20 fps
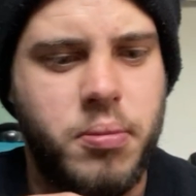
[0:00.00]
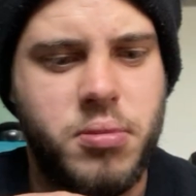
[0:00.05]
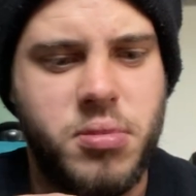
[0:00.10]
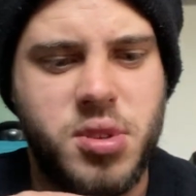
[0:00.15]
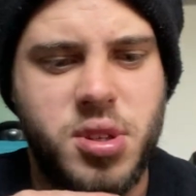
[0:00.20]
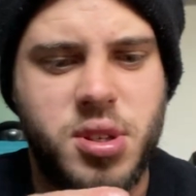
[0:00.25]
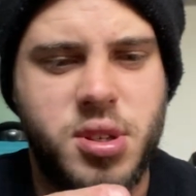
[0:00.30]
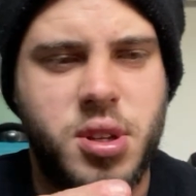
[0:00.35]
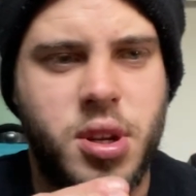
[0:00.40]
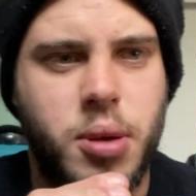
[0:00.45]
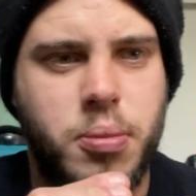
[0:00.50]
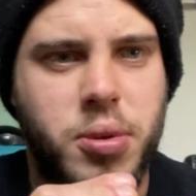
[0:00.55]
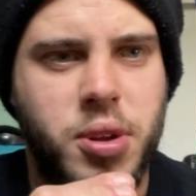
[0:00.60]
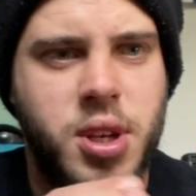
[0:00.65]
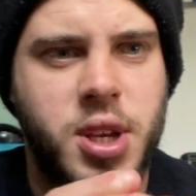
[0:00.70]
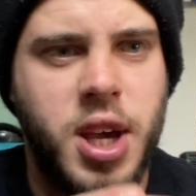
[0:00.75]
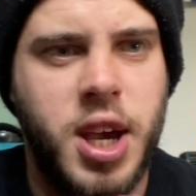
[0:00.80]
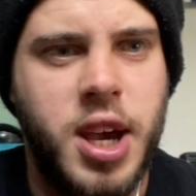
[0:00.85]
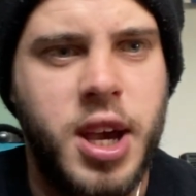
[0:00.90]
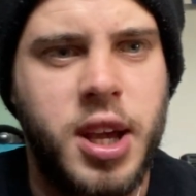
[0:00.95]
Snip your
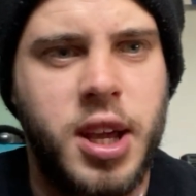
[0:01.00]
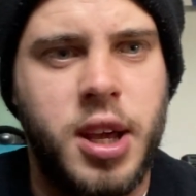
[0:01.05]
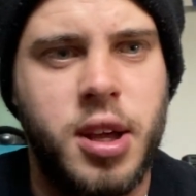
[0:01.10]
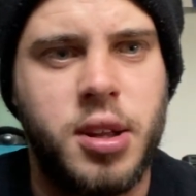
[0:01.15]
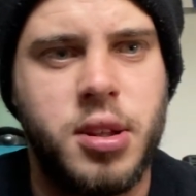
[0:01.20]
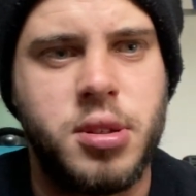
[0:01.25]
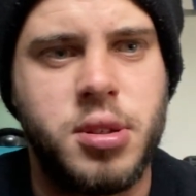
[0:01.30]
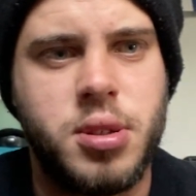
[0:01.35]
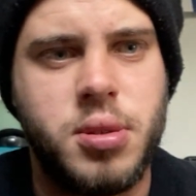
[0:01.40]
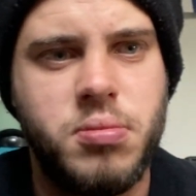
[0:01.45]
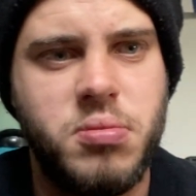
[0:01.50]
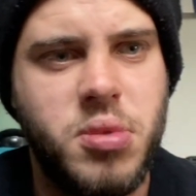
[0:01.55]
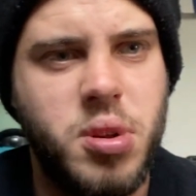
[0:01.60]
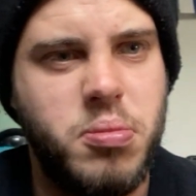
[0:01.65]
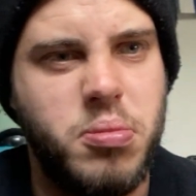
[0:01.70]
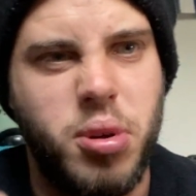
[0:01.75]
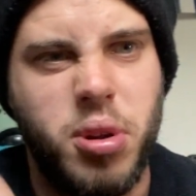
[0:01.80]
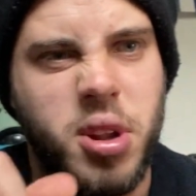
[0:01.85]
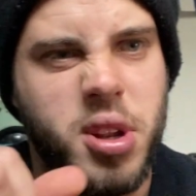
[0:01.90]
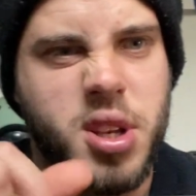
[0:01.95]
tag ends,
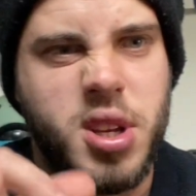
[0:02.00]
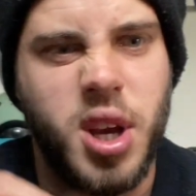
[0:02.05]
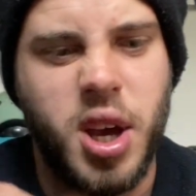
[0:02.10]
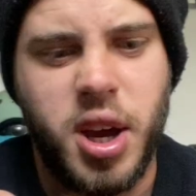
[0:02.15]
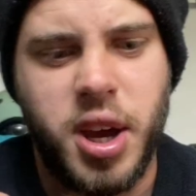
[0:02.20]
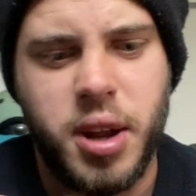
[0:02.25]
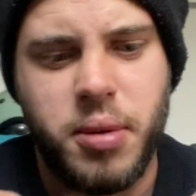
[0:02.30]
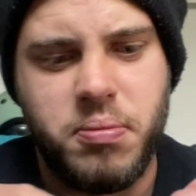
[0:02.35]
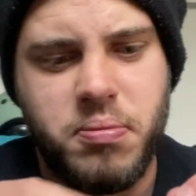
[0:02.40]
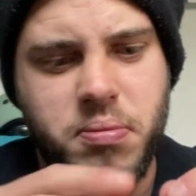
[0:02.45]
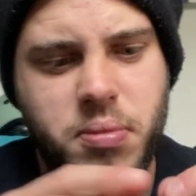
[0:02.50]
pull it tight.